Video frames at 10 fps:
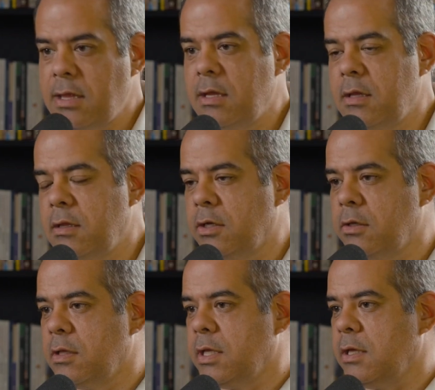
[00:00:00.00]
And the, the
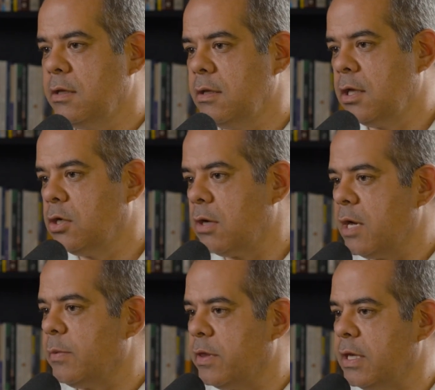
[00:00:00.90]
the
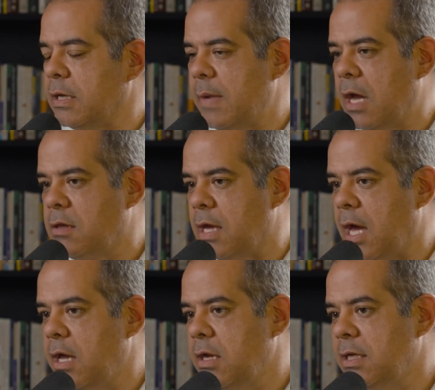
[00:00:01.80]
incredible thing about
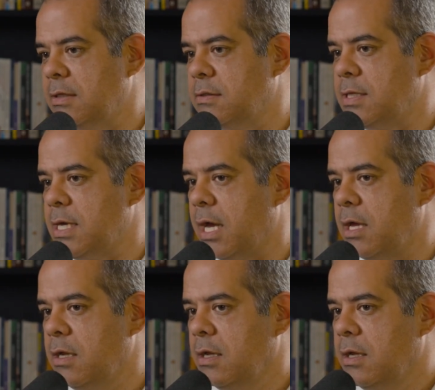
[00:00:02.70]
that is
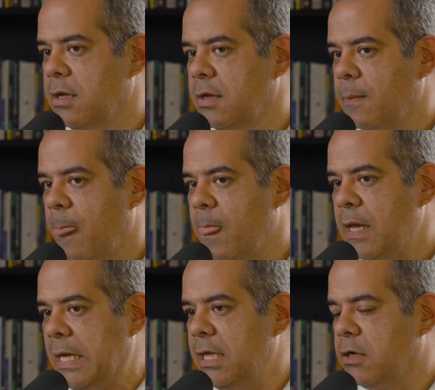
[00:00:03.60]
that
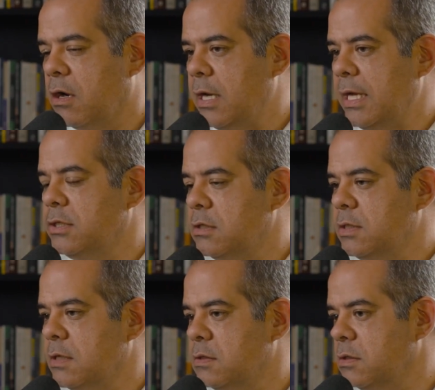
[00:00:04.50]
the incarnation
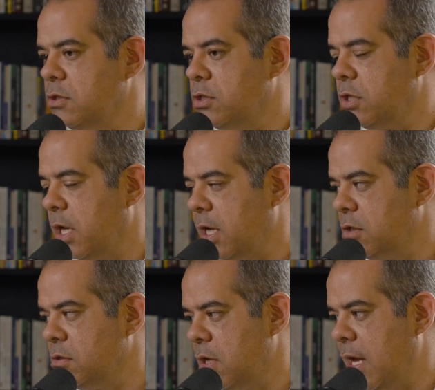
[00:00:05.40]
doesn't
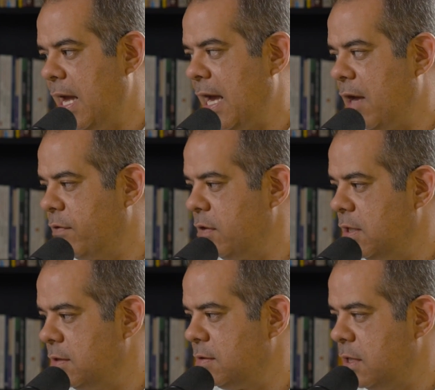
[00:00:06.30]
change after
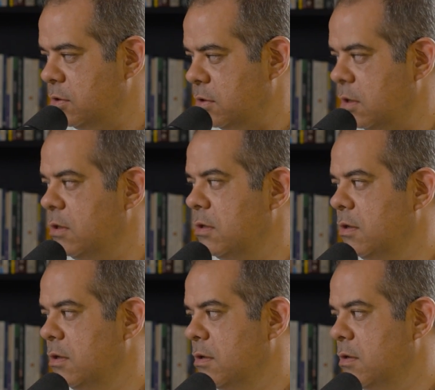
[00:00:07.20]
the ascension. Mm.